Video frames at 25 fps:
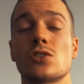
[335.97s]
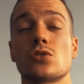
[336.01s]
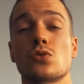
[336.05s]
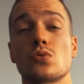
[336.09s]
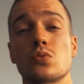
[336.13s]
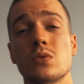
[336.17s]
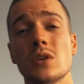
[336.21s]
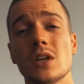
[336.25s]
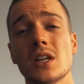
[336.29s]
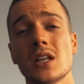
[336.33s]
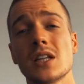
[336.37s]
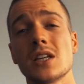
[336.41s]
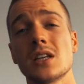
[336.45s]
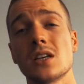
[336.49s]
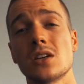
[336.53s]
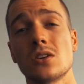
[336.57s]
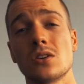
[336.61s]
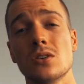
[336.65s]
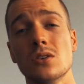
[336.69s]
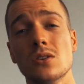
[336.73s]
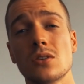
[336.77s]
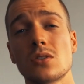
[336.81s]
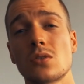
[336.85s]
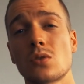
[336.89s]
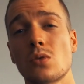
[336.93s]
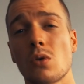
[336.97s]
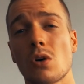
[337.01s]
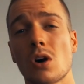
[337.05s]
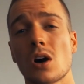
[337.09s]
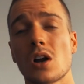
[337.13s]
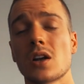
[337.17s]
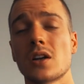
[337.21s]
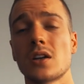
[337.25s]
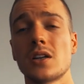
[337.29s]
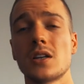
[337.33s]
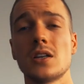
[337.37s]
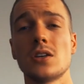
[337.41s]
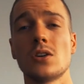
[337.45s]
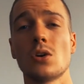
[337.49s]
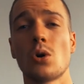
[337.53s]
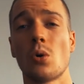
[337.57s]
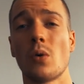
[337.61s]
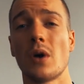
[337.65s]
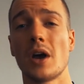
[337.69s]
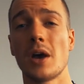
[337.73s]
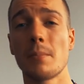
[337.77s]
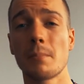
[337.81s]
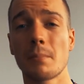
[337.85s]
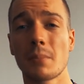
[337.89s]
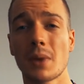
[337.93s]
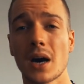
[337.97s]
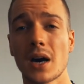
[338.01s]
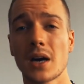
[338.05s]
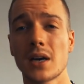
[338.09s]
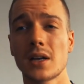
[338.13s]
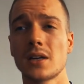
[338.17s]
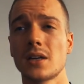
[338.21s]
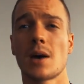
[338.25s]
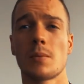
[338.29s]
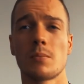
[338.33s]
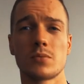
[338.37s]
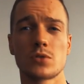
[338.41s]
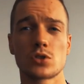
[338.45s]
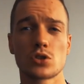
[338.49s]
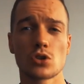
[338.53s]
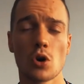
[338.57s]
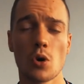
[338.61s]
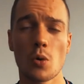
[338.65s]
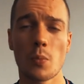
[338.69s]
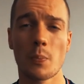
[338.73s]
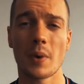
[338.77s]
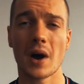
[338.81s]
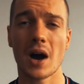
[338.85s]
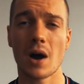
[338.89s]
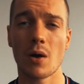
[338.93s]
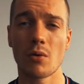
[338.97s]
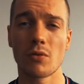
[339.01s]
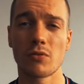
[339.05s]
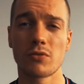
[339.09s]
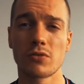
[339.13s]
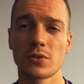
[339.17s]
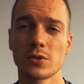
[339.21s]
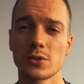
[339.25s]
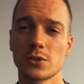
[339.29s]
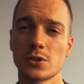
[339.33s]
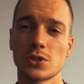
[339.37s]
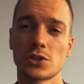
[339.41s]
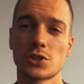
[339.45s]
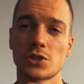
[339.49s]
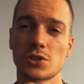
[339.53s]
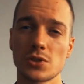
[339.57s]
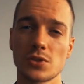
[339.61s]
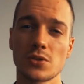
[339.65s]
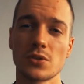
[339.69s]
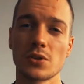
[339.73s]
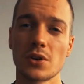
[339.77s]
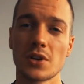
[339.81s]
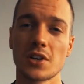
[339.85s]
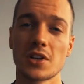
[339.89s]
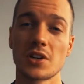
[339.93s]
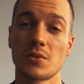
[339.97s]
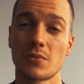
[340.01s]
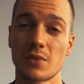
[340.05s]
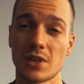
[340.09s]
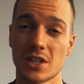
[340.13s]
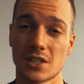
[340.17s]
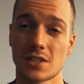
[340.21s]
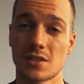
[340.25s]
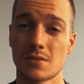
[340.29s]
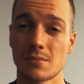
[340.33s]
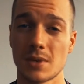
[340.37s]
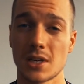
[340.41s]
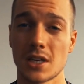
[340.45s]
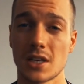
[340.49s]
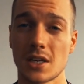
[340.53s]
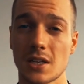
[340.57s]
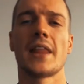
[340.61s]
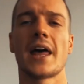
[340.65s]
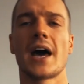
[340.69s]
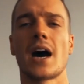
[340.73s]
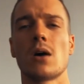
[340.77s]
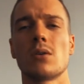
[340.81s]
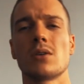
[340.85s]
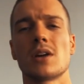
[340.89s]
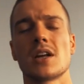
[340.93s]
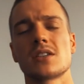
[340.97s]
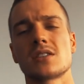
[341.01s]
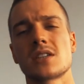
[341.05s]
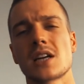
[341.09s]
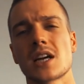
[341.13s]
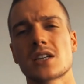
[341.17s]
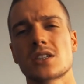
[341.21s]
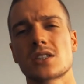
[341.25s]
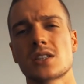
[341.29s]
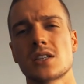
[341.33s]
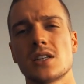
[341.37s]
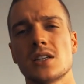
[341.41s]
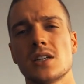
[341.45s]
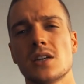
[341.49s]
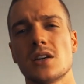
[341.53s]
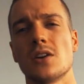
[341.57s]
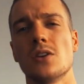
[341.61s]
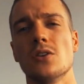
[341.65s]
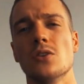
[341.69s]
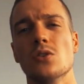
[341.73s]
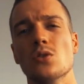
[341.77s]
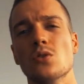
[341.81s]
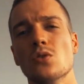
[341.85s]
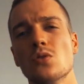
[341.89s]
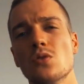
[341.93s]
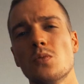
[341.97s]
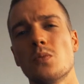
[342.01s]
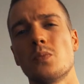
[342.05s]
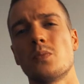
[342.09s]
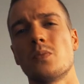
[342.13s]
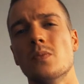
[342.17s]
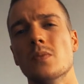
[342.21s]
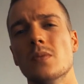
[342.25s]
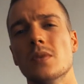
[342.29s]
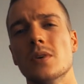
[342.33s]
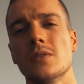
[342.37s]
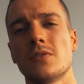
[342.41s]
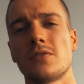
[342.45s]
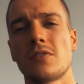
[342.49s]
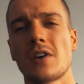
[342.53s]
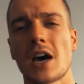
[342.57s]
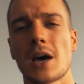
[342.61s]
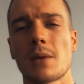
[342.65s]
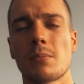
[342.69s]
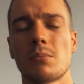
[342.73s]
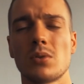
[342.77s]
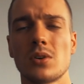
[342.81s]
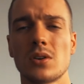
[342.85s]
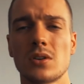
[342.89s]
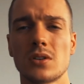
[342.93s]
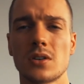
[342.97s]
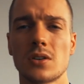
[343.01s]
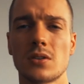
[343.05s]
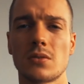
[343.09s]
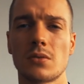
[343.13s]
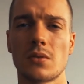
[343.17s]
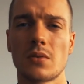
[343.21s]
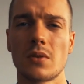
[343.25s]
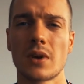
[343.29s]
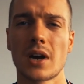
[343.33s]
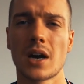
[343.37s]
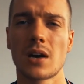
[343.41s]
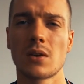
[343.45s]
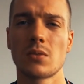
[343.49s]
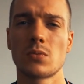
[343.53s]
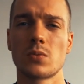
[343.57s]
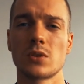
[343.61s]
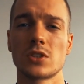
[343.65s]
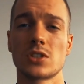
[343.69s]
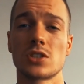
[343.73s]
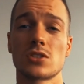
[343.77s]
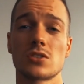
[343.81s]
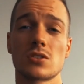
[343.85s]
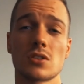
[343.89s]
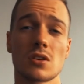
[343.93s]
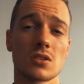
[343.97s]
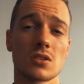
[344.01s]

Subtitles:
is really good quality Yohimbine and so powerful you shouldn't underestimate it. Now, there's actually a new fat burner around, which is